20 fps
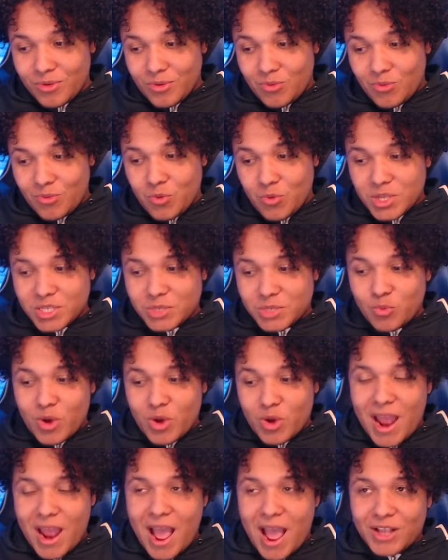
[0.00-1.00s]
was
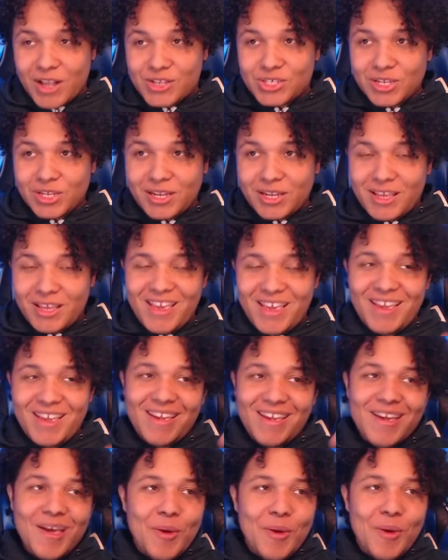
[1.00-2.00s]
what
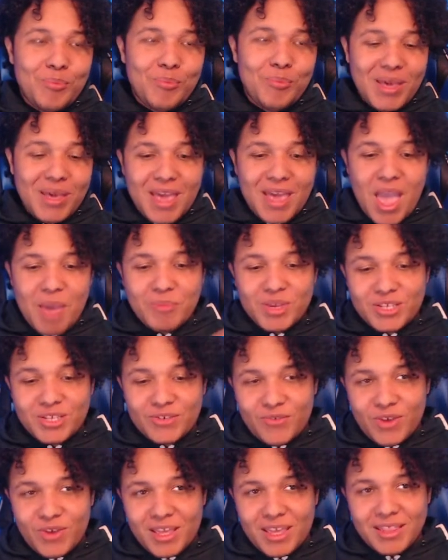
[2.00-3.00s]
actually became his
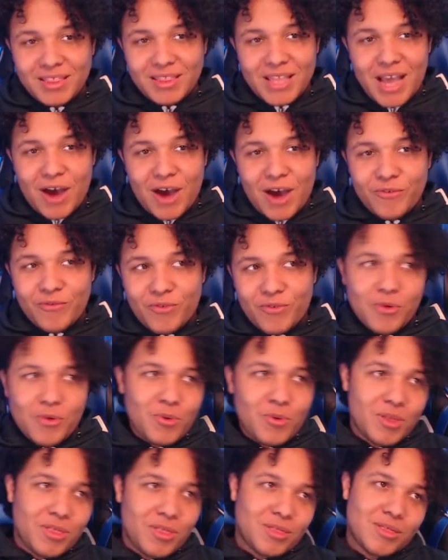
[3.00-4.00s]
freaking downfall
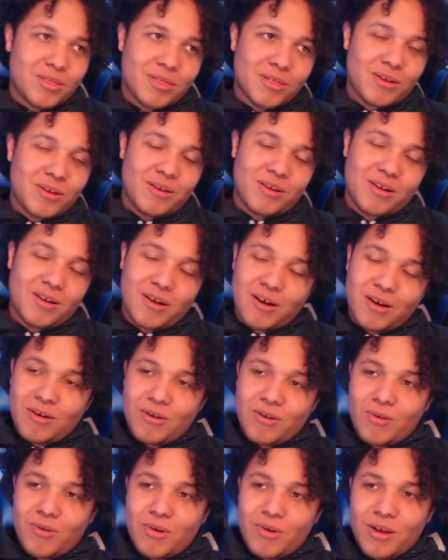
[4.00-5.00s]
with,
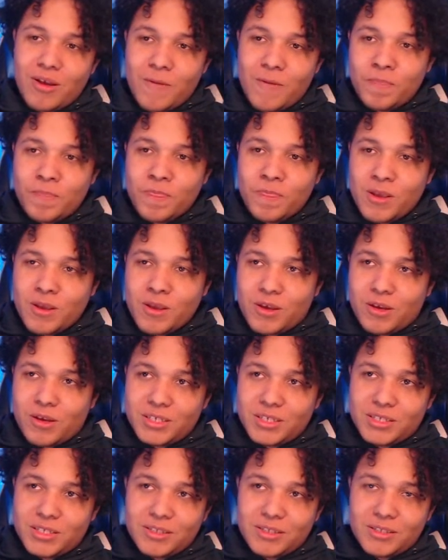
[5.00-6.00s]

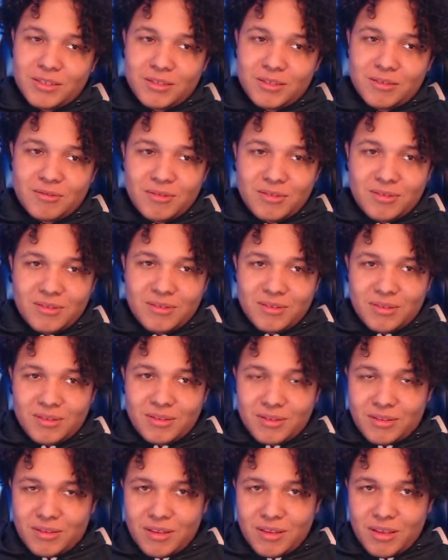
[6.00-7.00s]
because
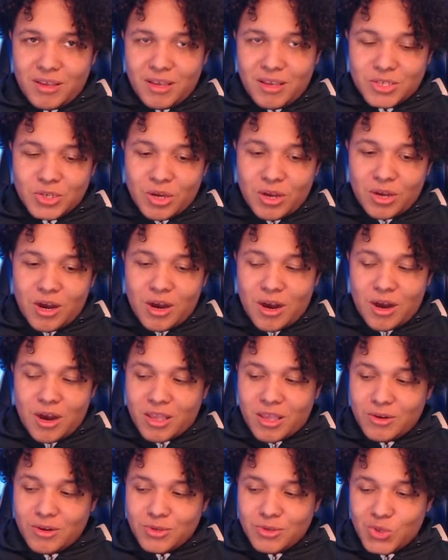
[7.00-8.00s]
his
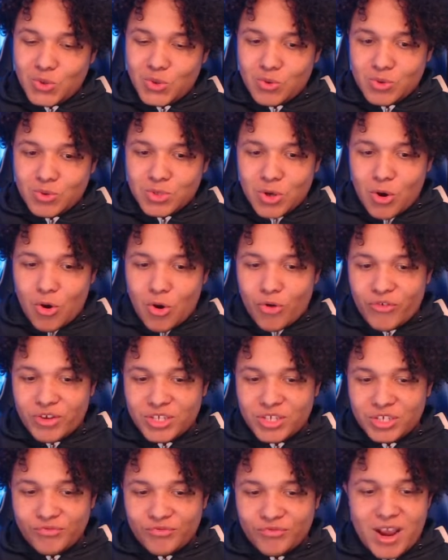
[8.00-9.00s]
Kirutsugu's
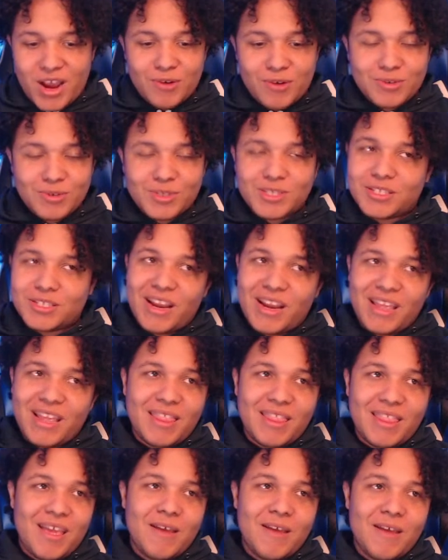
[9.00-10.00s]
origin rounds,
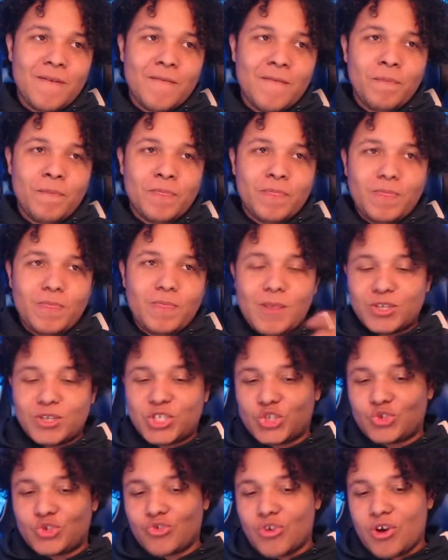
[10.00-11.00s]
the
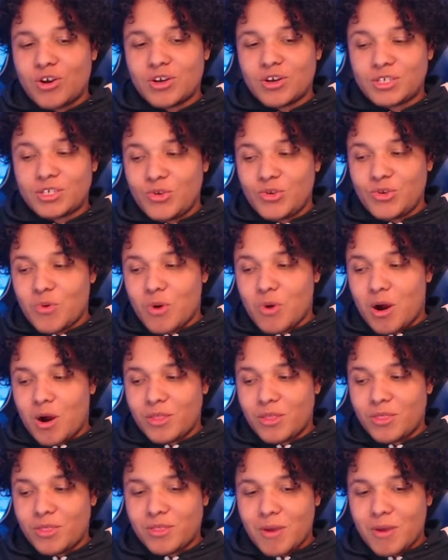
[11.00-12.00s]
stronger you
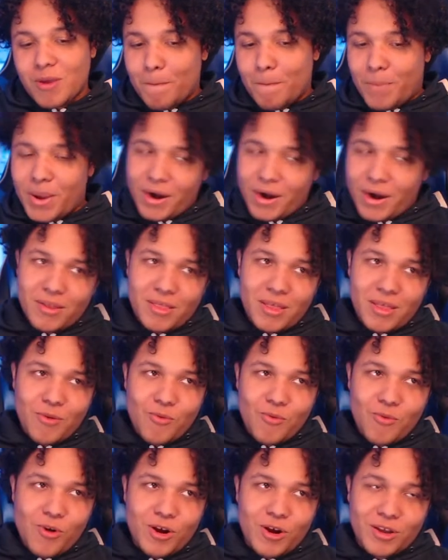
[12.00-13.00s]
are, the better they
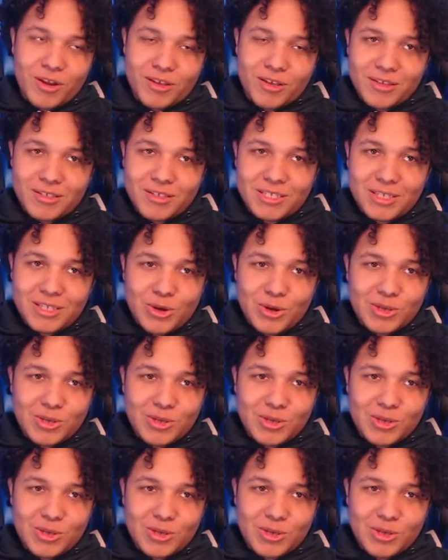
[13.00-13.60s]
work. So